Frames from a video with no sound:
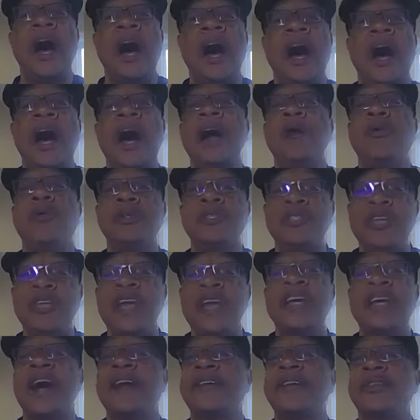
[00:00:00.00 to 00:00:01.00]
I will
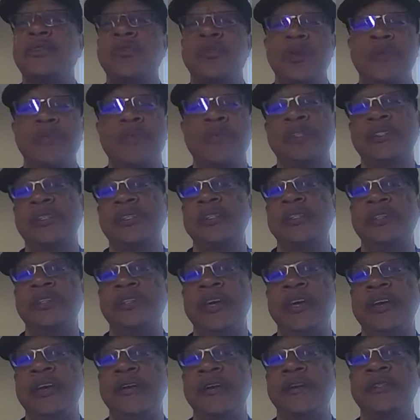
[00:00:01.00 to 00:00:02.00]
take out a Three
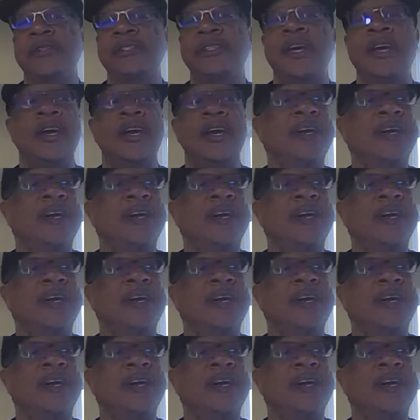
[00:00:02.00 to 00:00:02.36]
Musketeers